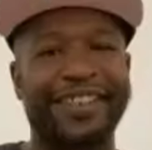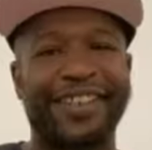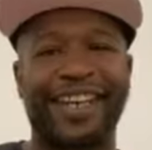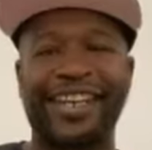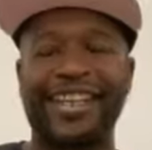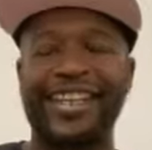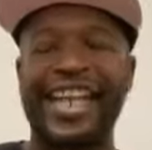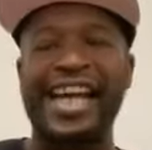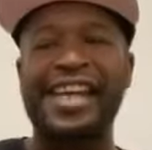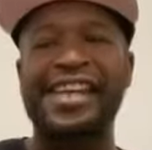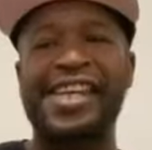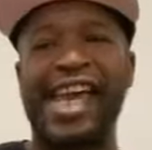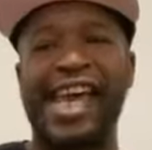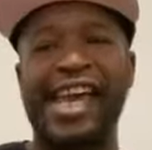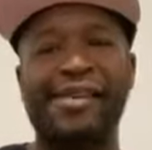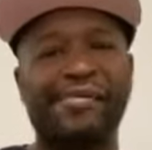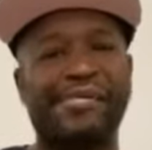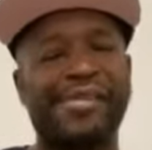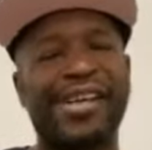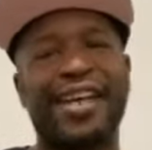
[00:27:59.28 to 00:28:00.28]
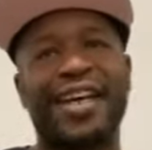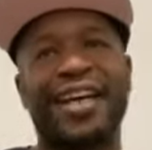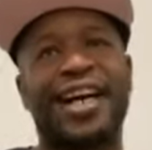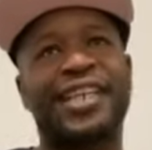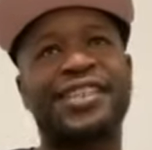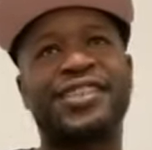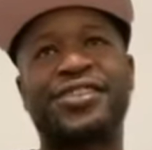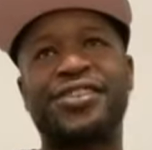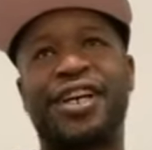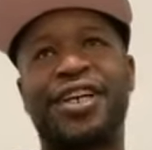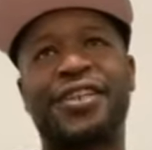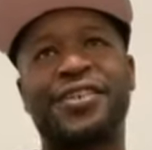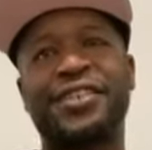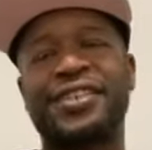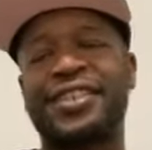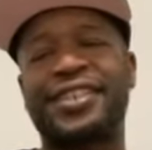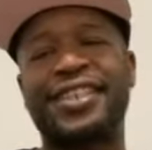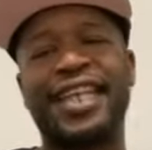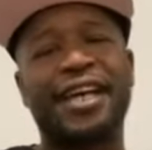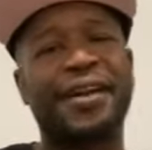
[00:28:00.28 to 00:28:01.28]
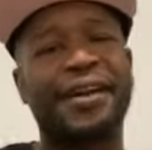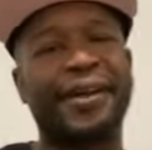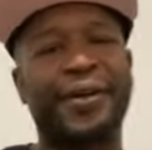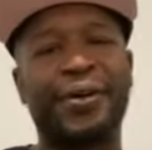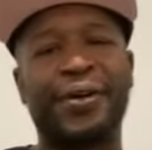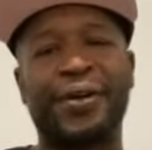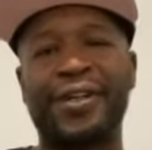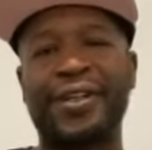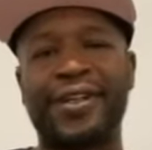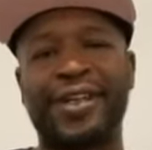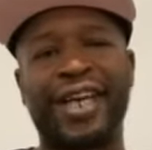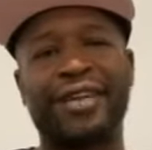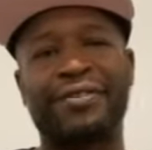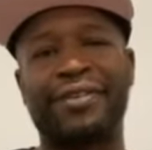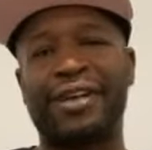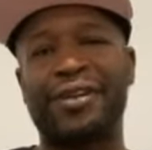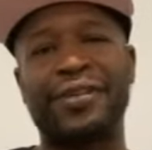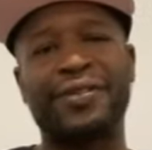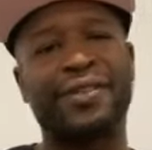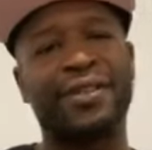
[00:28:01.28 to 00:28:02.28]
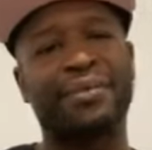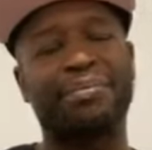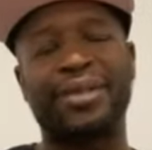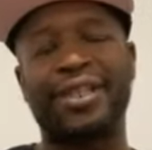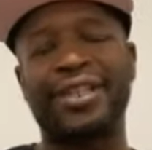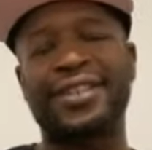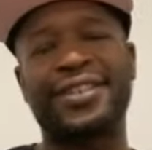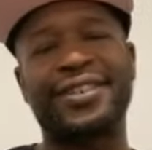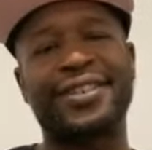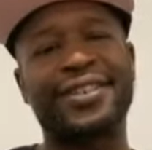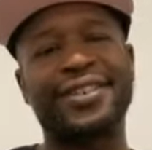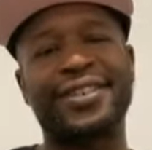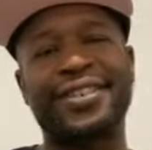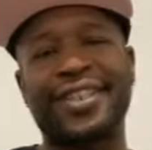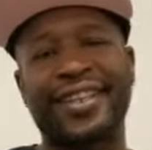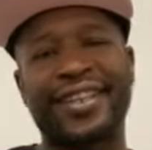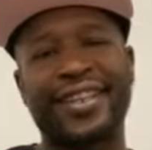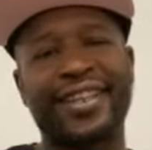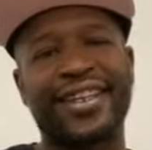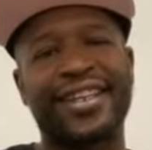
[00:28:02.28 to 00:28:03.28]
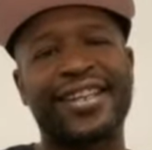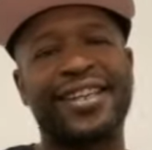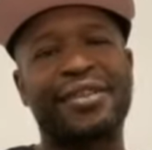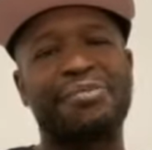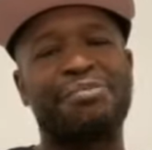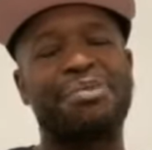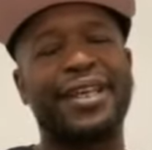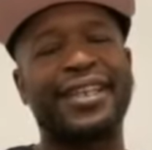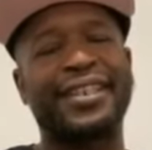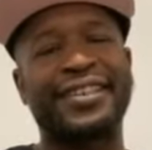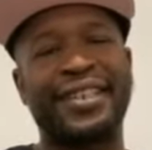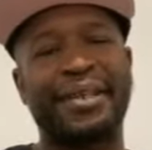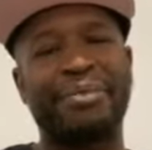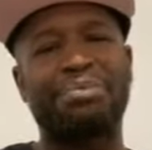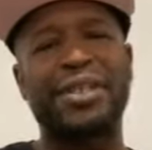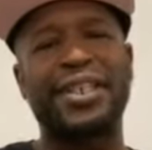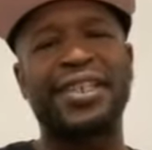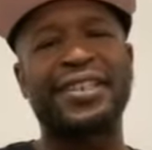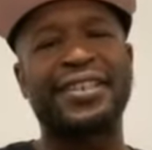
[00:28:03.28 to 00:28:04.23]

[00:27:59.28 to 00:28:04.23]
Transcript: that and I started the second quarter, came right off the bench and played a